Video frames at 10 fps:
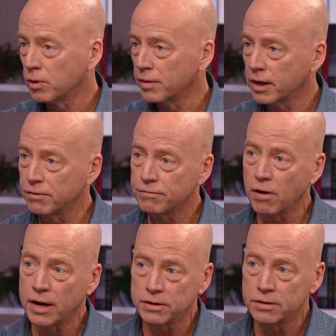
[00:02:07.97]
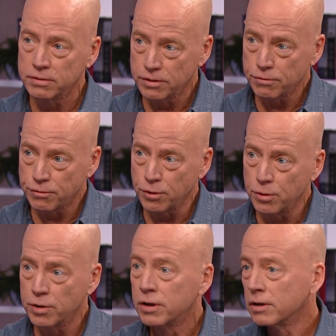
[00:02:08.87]
where they can find their
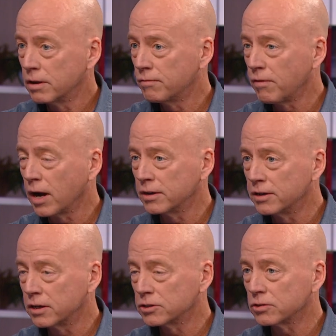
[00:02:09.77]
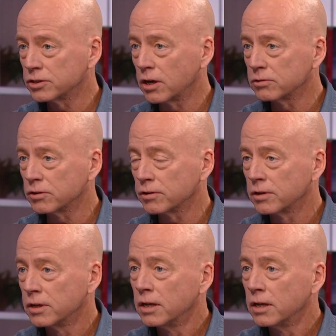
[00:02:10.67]
food and find additional shelter.